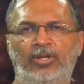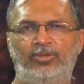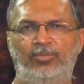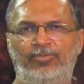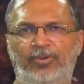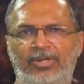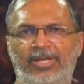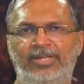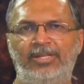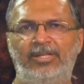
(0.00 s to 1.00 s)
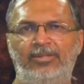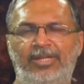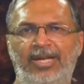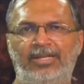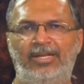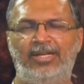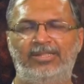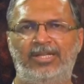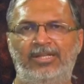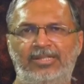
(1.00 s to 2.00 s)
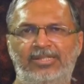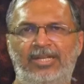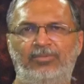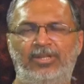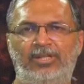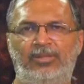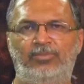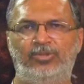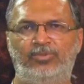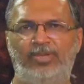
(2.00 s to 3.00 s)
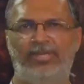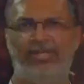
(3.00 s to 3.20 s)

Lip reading: So, before getting into that, let us understand what the atmosphere